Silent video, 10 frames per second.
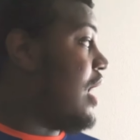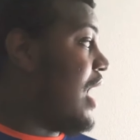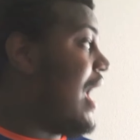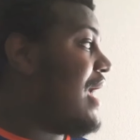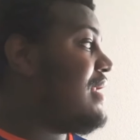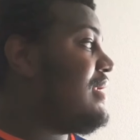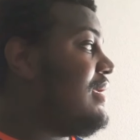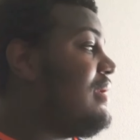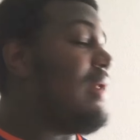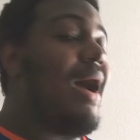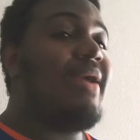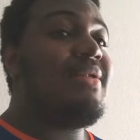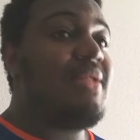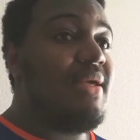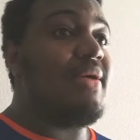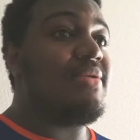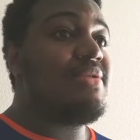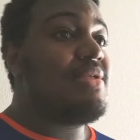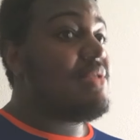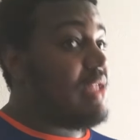I need
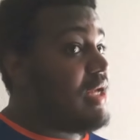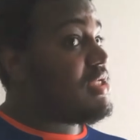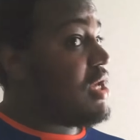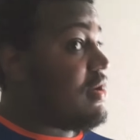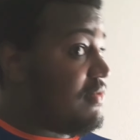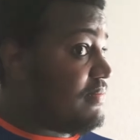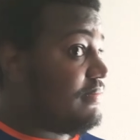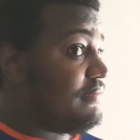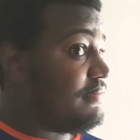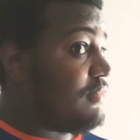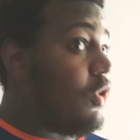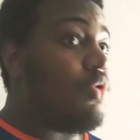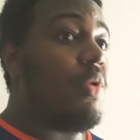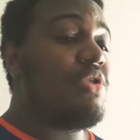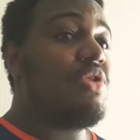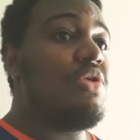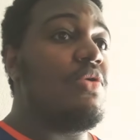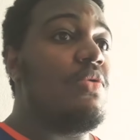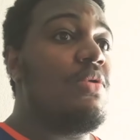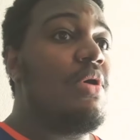ideas / help on what to
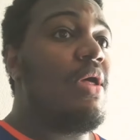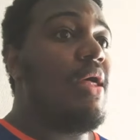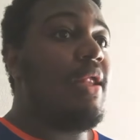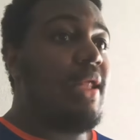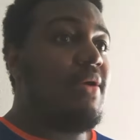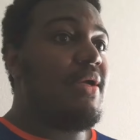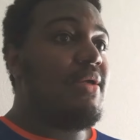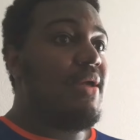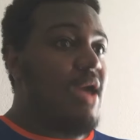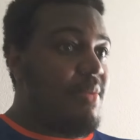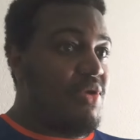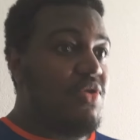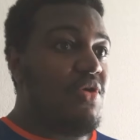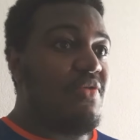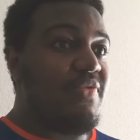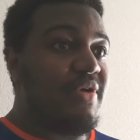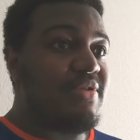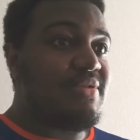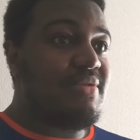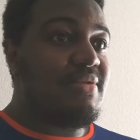do. Larry, how about you go
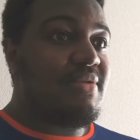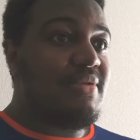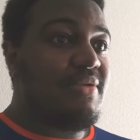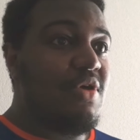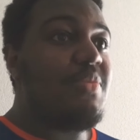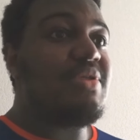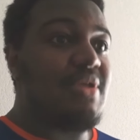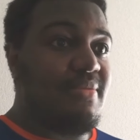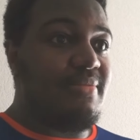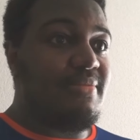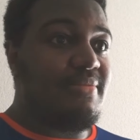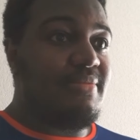first? Tell me something.